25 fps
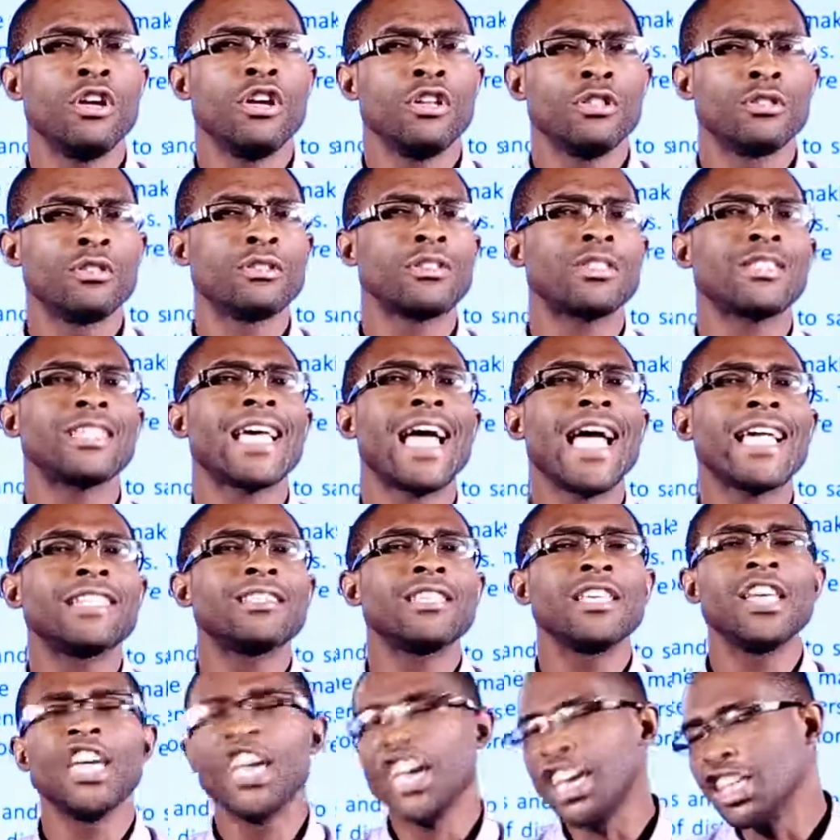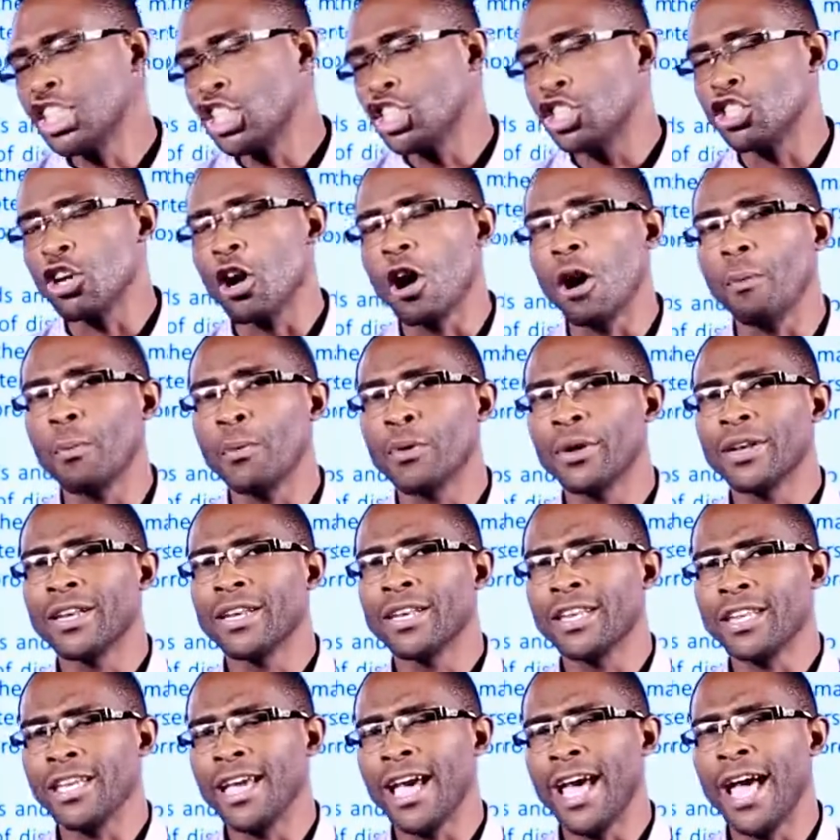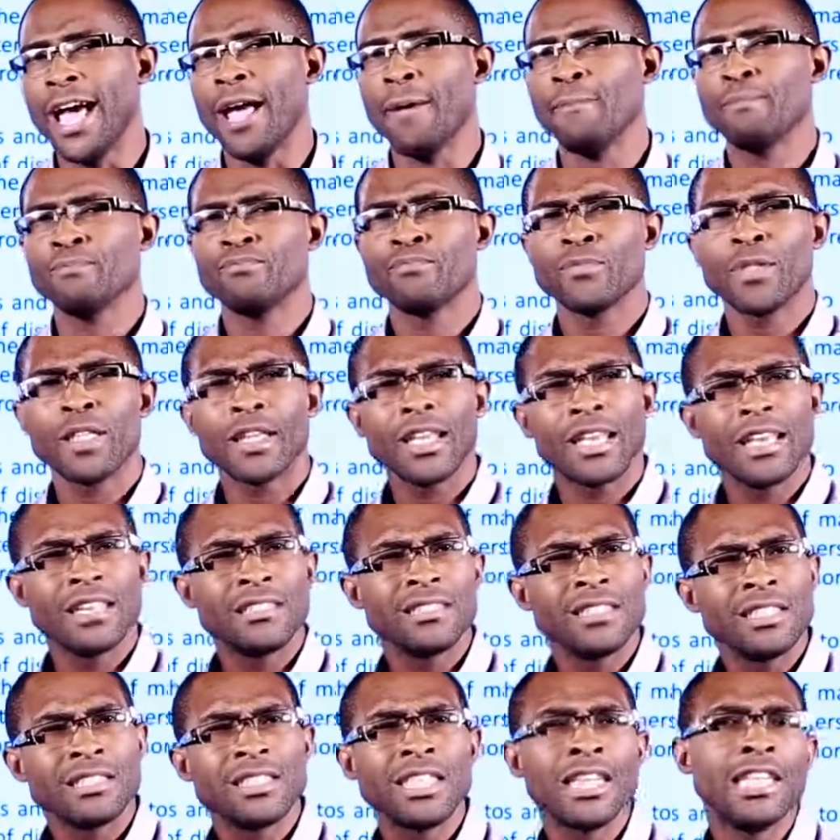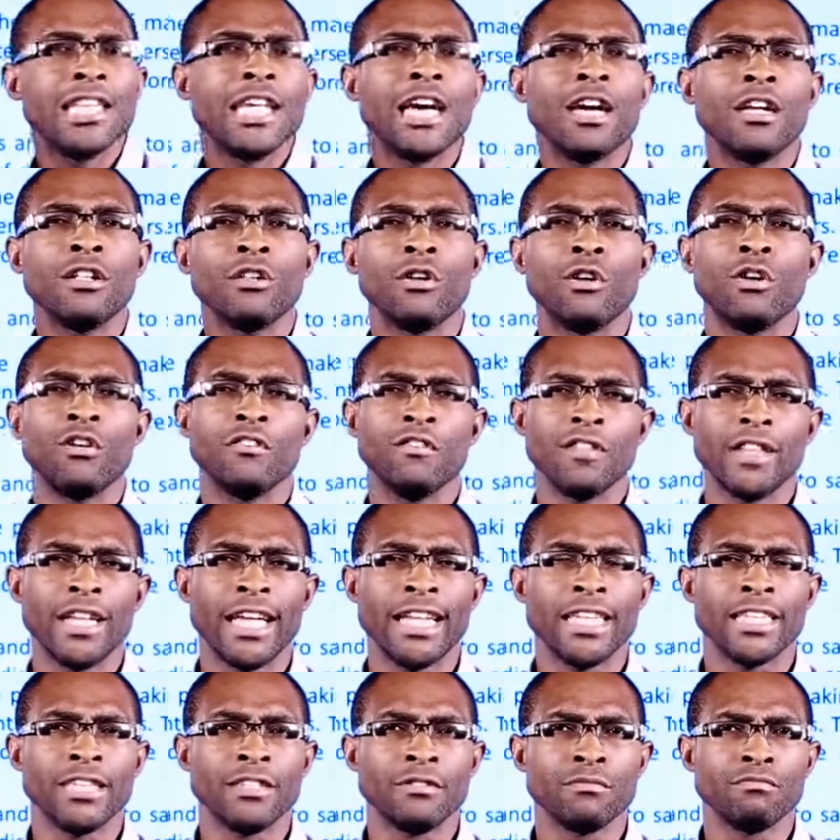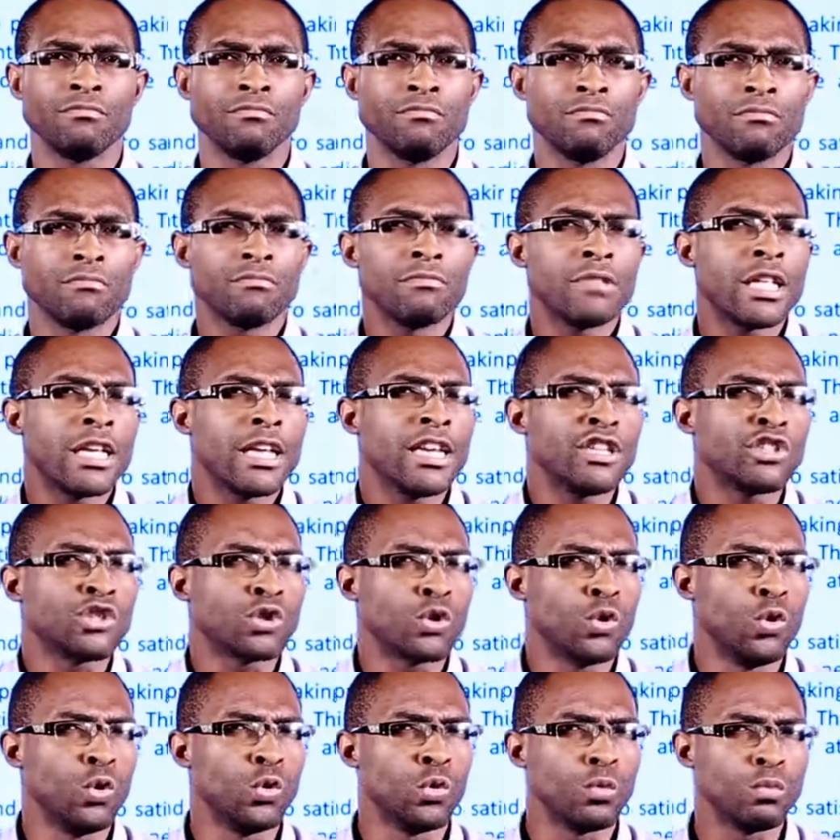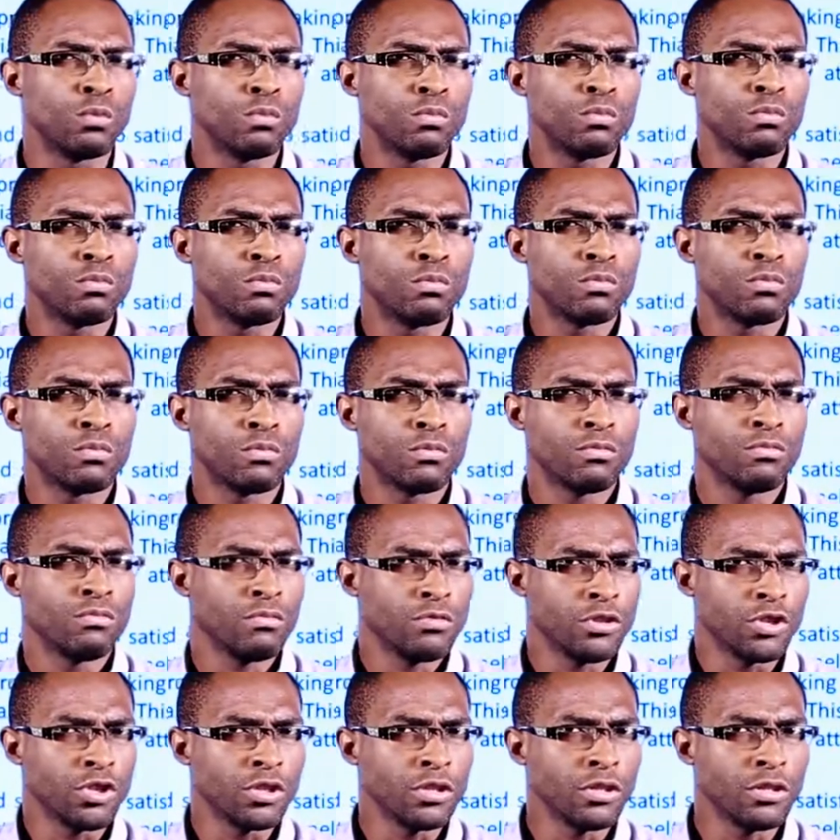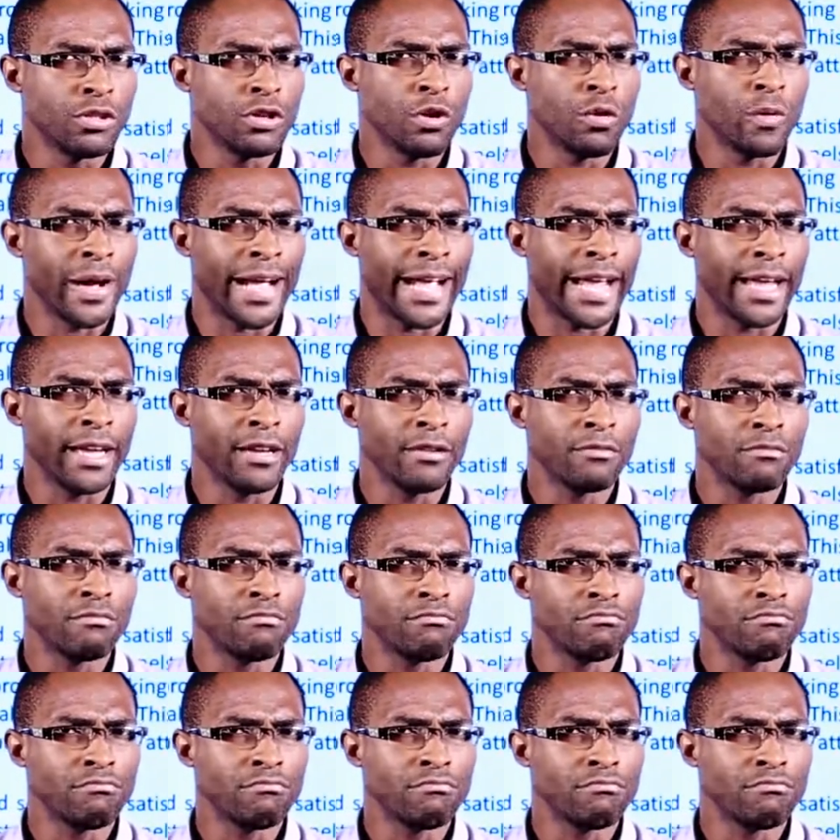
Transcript: to site his shop near a citadel of learning, a school. Do you know why?